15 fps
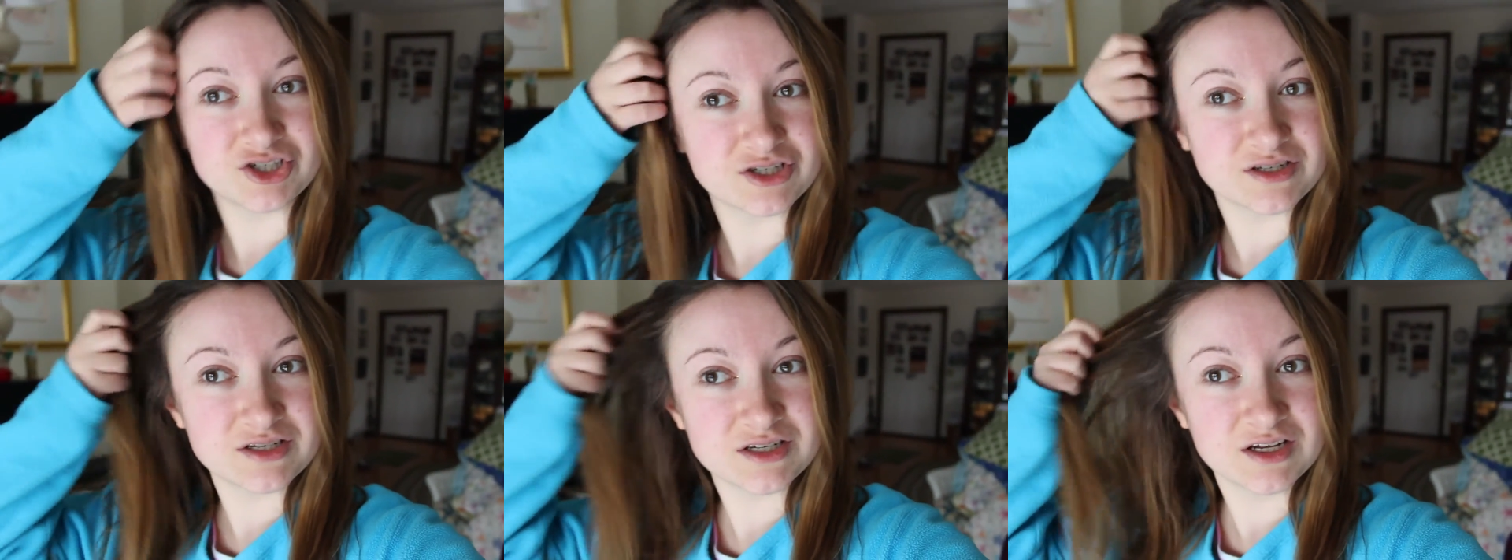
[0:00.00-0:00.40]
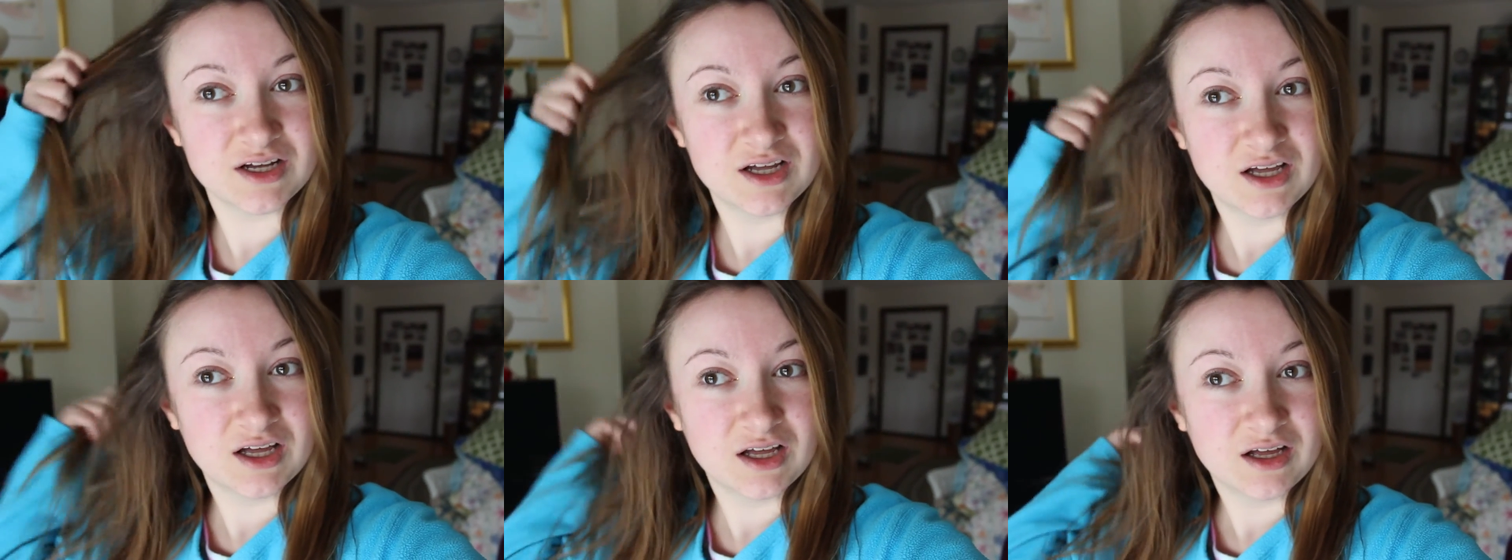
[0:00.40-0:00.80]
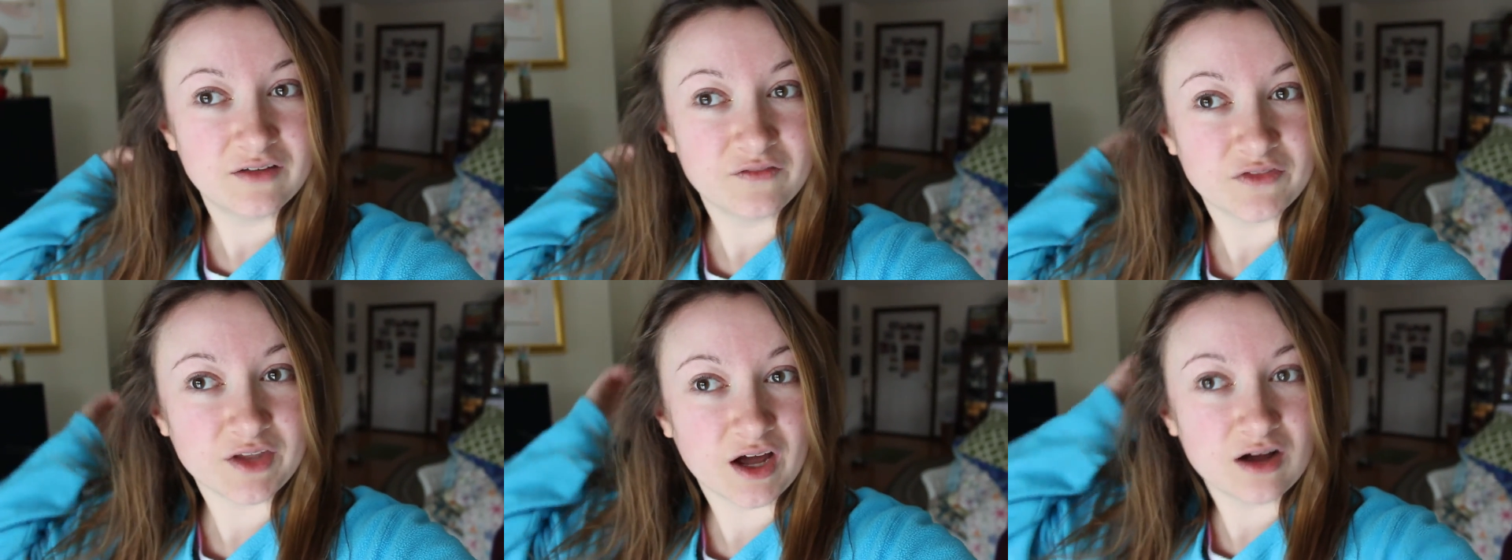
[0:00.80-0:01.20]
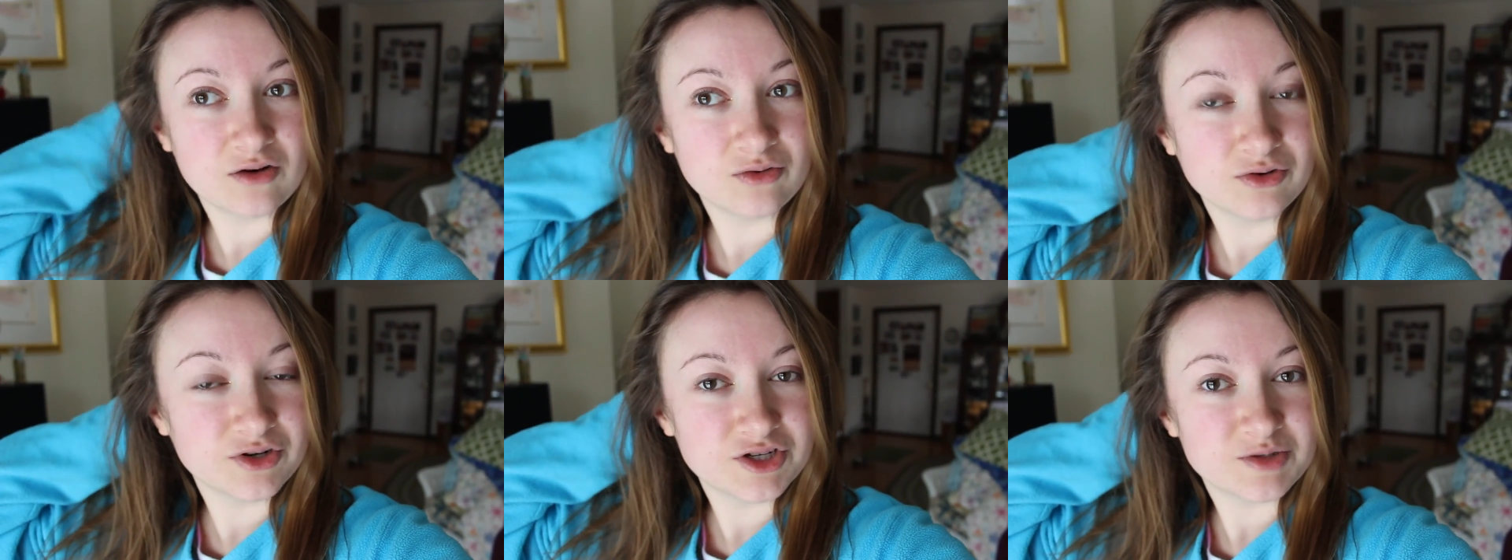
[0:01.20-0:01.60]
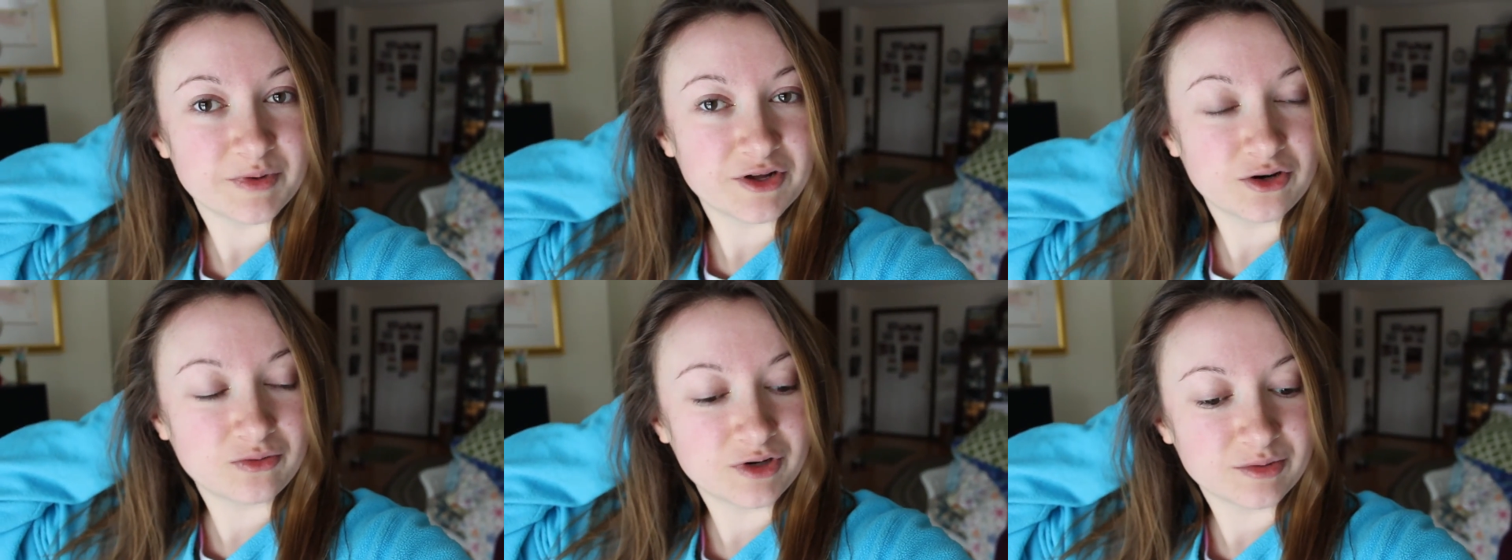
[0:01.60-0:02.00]
Just not orange
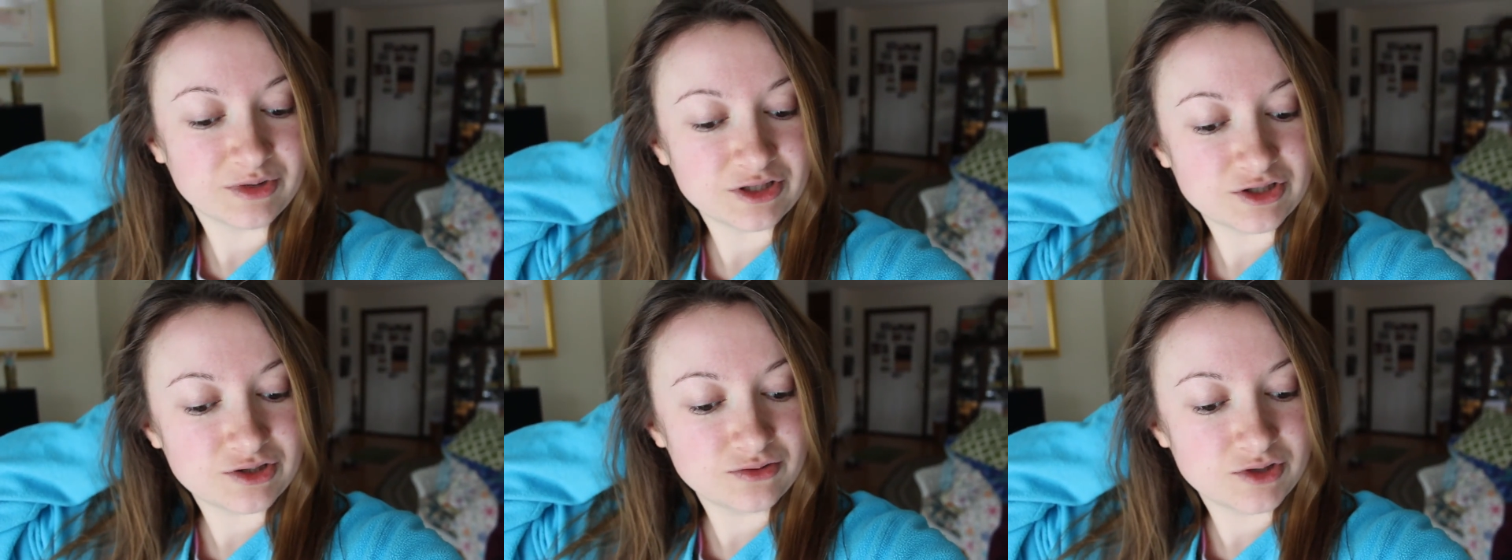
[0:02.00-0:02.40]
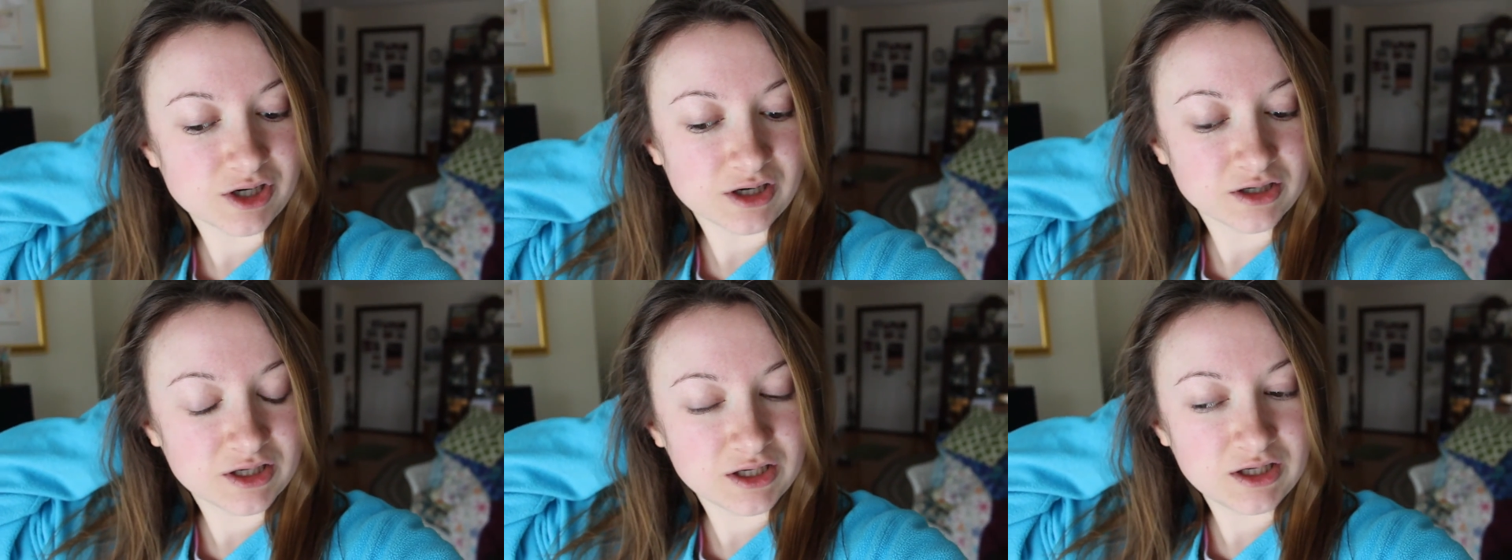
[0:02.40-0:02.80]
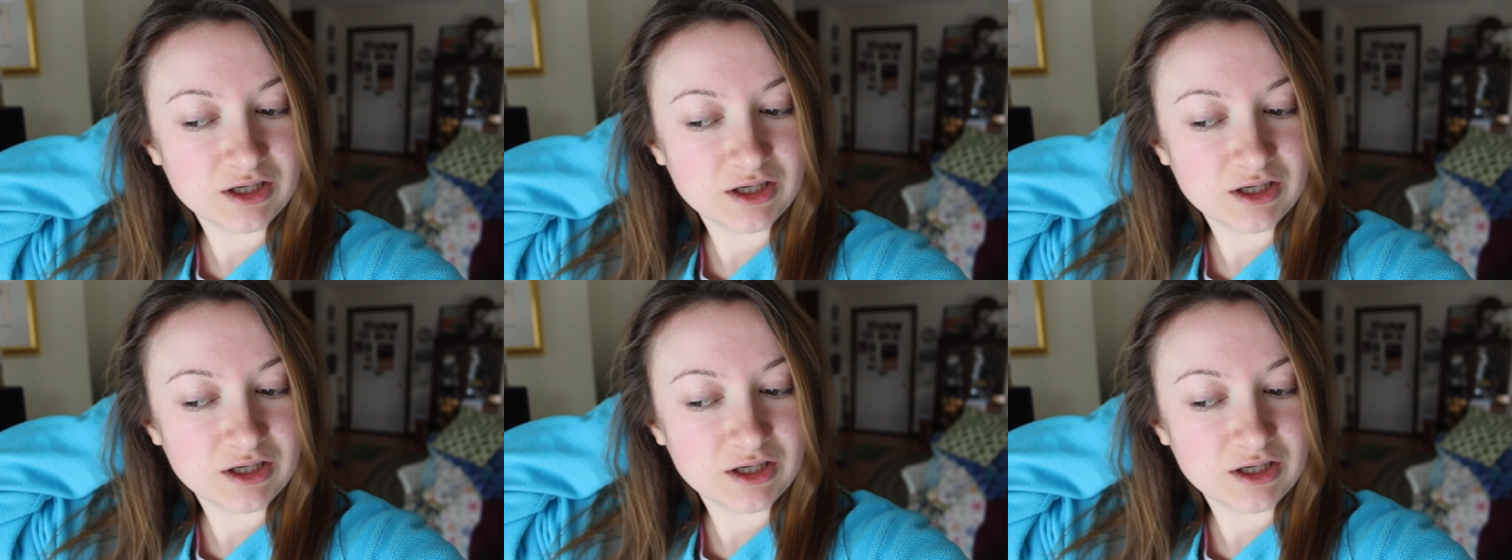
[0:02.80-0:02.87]
but I don't want to be too dark